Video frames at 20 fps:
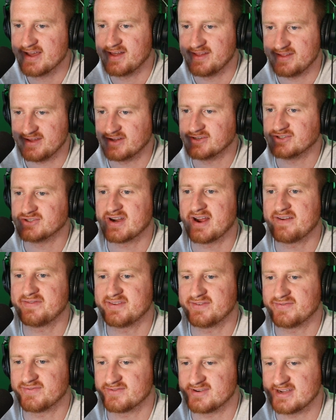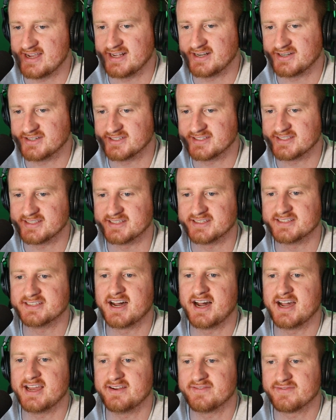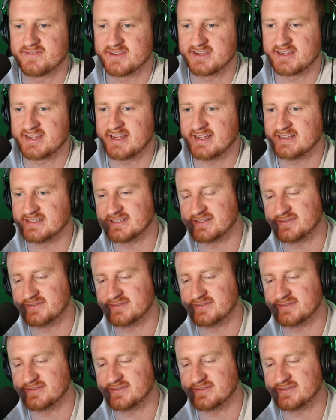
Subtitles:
the undrafted free agents to sign for the kids.